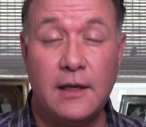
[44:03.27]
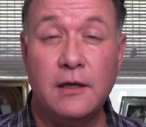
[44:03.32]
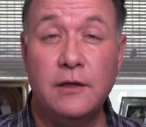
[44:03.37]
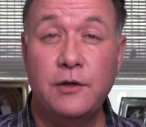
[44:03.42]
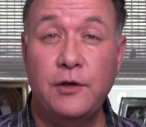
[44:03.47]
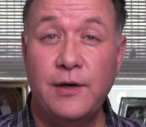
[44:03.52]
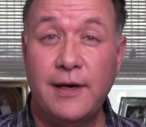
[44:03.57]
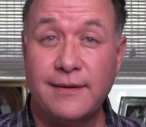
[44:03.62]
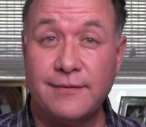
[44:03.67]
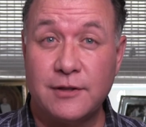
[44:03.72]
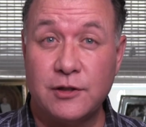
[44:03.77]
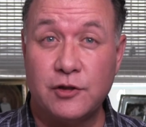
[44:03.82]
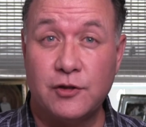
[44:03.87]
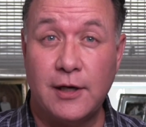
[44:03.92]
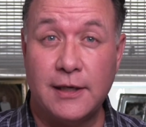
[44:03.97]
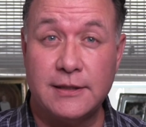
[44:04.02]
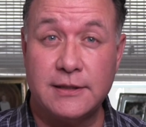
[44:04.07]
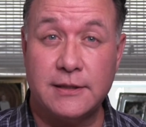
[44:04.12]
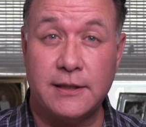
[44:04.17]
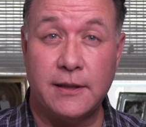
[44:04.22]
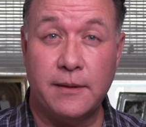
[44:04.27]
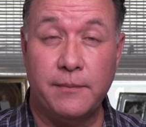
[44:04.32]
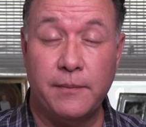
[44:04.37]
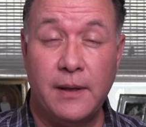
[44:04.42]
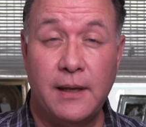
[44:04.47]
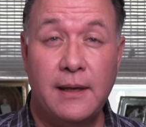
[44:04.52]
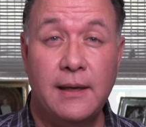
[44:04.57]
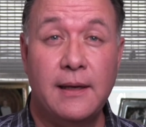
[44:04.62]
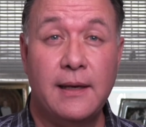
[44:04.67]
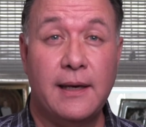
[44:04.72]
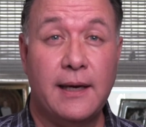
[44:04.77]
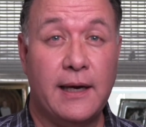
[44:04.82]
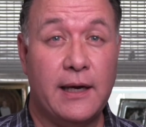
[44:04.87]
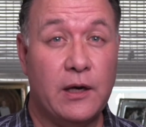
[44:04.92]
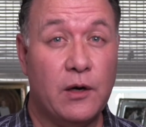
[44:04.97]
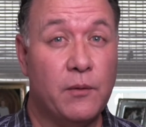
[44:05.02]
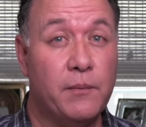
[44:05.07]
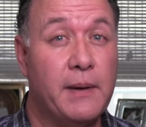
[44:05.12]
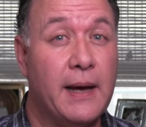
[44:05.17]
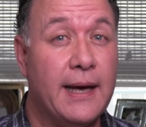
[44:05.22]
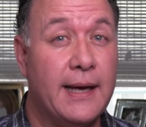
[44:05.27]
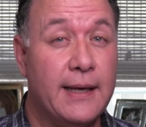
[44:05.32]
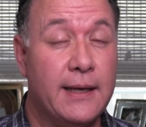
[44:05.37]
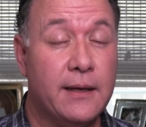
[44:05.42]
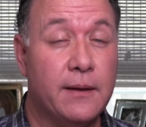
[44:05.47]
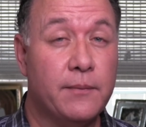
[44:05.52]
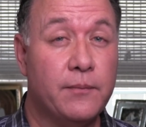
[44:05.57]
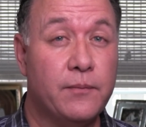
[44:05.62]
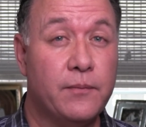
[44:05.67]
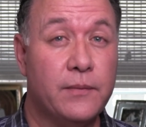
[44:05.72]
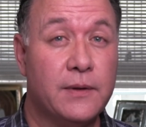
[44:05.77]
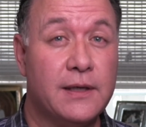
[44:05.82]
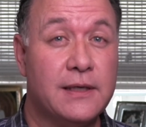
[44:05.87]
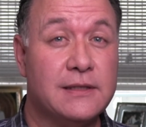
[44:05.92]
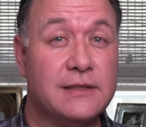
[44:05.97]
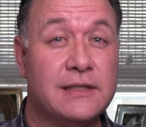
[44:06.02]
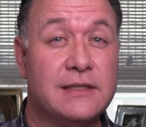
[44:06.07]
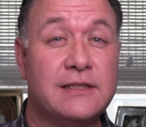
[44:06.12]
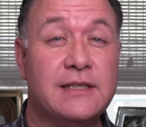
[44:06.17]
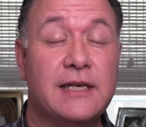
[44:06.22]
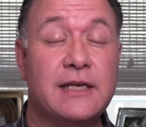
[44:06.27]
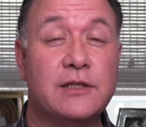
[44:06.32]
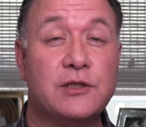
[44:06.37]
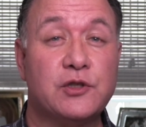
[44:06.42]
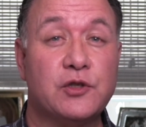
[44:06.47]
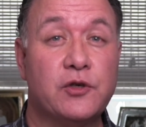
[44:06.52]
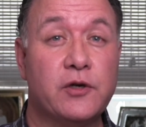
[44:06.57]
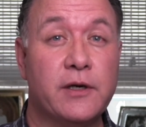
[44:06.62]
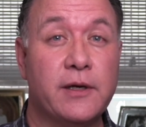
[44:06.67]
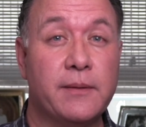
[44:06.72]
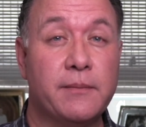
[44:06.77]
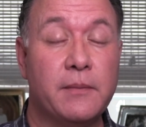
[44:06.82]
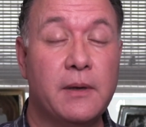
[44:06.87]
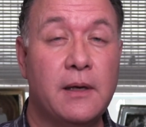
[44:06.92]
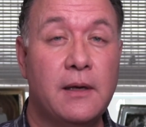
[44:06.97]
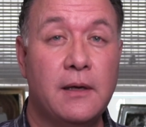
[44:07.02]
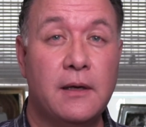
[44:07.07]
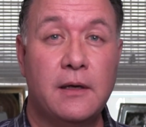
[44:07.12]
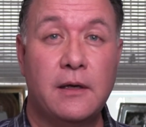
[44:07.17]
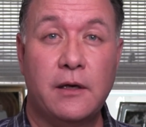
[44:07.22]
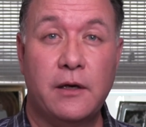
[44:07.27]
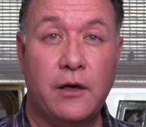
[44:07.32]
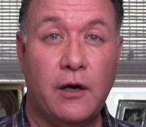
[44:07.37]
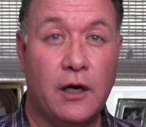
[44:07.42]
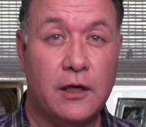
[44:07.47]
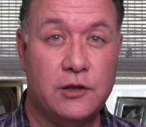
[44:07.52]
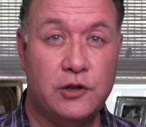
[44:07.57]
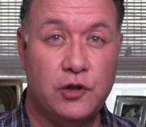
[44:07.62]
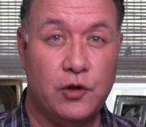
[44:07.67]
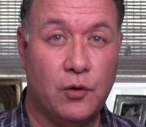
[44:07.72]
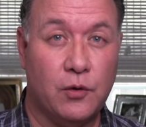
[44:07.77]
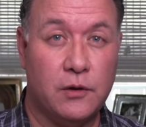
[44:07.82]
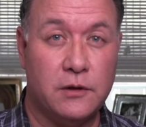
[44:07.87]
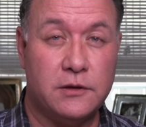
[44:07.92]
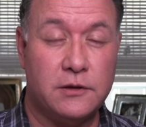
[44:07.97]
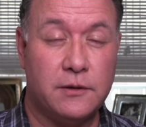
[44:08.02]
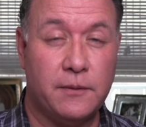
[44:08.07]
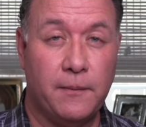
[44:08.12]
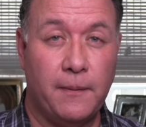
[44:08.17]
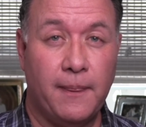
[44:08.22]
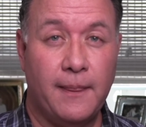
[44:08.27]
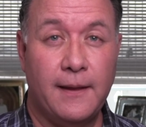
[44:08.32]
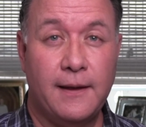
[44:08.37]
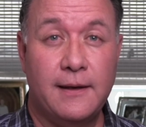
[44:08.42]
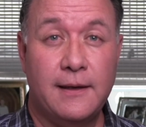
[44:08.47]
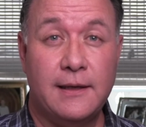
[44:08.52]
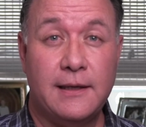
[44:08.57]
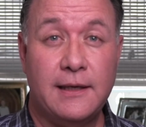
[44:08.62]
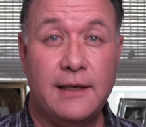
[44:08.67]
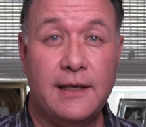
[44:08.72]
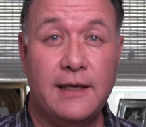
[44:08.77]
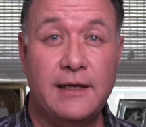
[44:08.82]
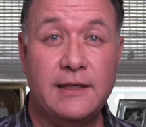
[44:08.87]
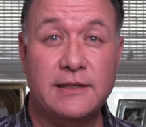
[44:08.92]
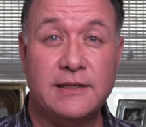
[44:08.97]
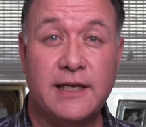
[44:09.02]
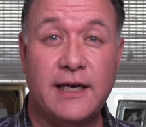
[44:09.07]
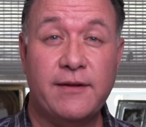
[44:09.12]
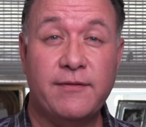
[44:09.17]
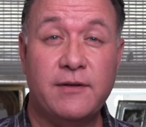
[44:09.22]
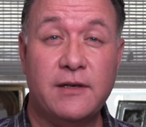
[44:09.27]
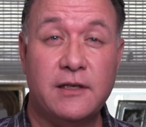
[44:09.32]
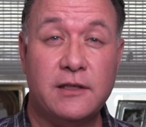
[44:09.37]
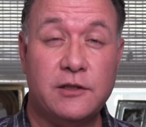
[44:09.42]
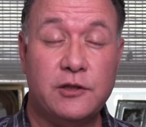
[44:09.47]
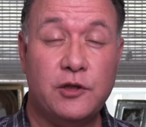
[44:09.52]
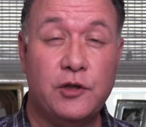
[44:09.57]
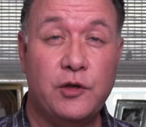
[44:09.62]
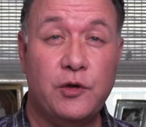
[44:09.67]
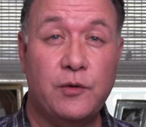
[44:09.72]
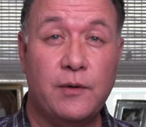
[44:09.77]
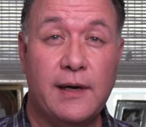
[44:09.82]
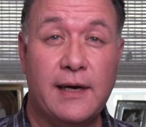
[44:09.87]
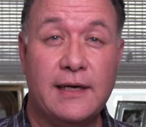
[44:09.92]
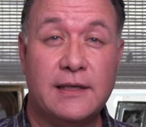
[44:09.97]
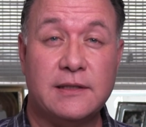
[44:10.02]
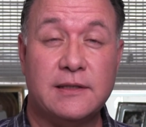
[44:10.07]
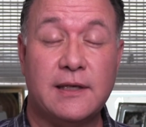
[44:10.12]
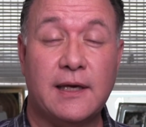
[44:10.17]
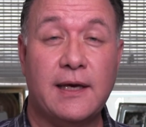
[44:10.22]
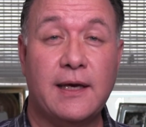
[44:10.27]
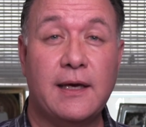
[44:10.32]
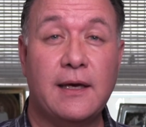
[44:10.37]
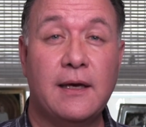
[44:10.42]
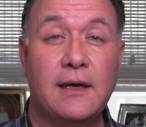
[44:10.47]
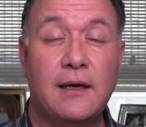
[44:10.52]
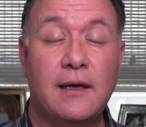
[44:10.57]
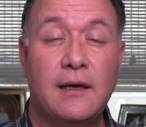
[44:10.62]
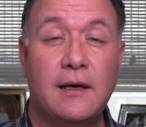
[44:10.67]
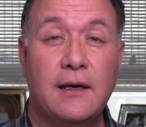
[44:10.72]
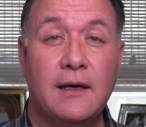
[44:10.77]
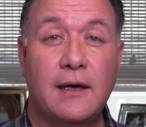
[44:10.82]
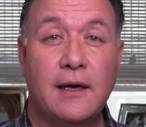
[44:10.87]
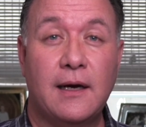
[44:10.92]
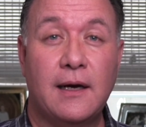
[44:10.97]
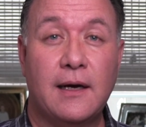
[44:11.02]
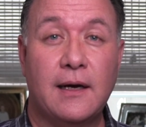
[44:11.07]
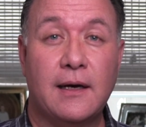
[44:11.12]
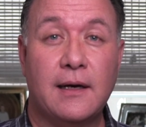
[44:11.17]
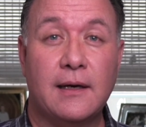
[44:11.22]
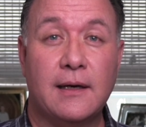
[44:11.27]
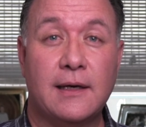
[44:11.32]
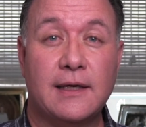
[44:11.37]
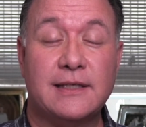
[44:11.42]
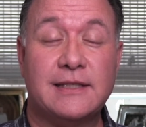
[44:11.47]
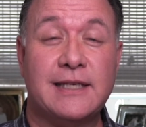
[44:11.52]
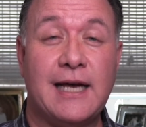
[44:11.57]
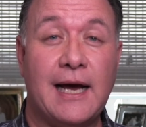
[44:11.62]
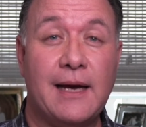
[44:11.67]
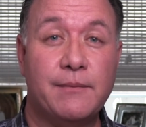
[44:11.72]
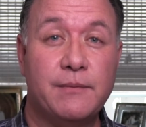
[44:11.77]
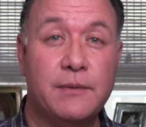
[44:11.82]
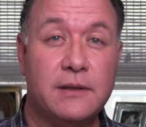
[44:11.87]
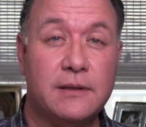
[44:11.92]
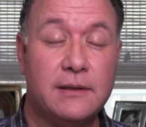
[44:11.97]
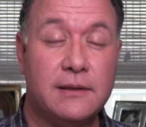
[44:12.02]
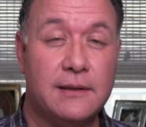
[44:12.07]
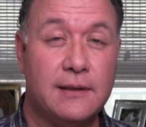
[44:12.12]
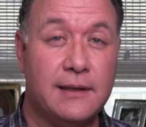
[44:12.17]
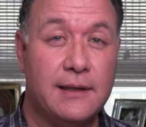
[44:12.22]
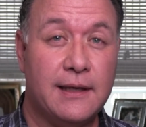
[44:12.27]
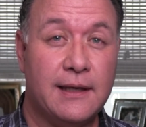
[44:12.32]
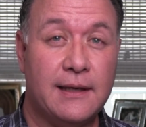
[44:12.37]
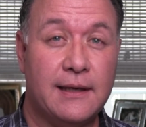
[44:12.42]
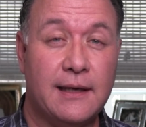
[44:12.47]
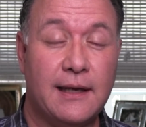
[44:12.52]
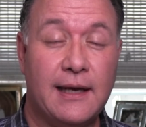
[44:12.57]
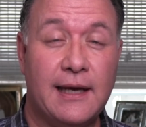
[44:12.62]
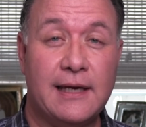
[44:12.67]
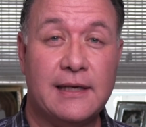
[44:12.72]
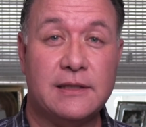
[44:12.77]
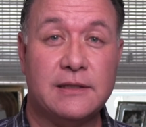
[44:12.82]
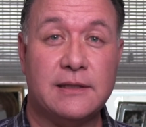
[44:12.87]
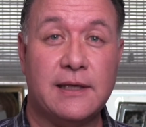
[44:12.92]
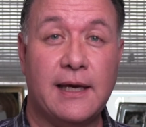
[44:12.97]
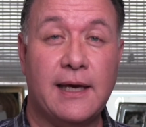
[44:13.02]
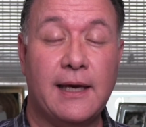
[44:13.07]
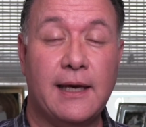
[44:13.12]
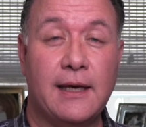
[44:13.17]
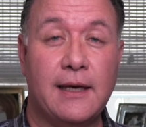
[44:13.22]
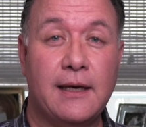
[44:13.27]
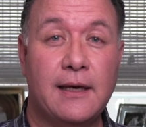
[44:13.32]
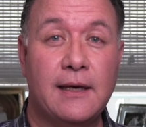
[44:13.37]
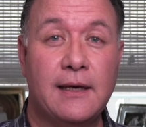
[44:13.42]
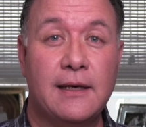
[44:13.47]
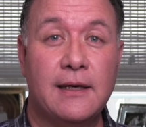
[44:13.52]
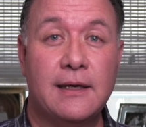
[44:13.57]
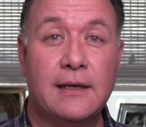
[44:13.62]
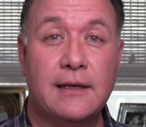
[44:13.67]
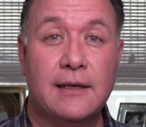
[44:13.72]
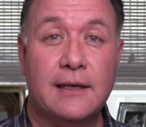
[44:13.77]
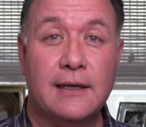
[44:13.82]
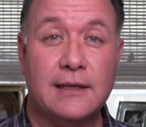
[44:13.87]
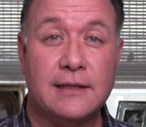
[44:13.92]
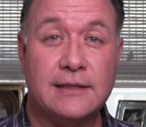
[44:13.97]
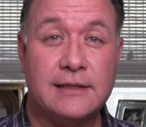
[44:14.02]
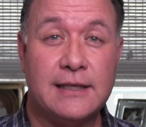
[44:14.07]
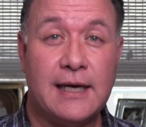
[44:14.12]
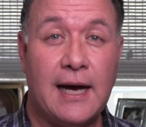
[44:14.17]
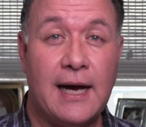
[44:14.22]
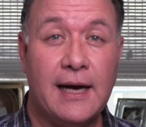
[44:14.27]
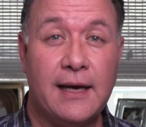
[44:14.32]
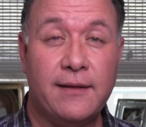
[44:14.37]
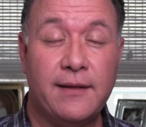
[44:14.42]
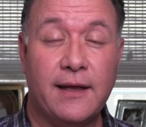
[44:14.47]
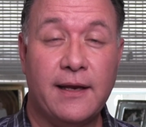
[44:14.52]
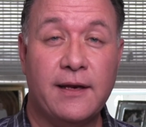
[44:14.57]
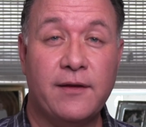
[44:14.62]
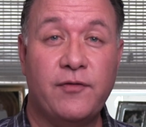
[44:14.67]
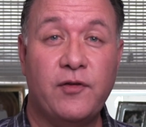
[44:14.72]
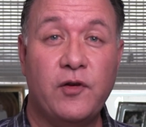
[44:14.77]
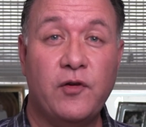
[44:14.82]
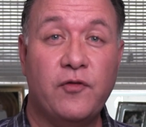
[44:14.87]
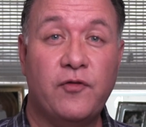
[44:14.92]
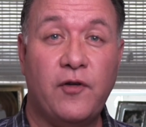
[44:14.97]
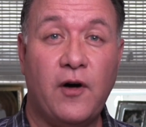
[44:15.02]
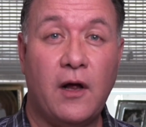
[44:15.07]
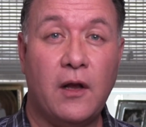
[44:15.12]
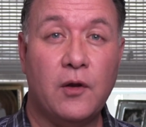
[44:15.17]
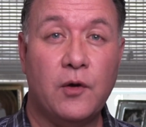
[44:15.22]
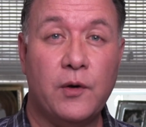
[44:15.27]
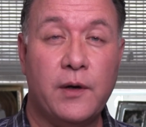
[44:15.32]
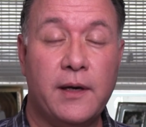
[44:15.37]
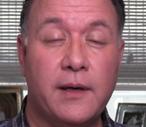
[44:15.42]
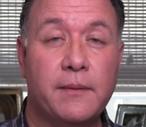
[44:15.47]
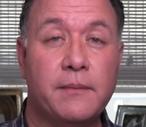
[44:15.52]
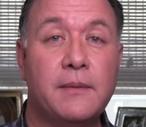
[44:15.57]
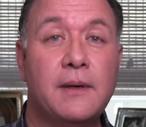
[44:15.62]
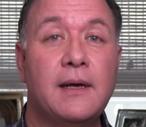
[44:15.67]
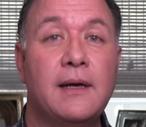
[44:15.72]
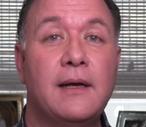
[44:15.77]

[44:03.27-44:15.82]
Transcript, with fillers: you have to trust Him and obey Him because it's His dream, not yours. He's given it to you as a uh, assignment and as a a sign that if you follow him,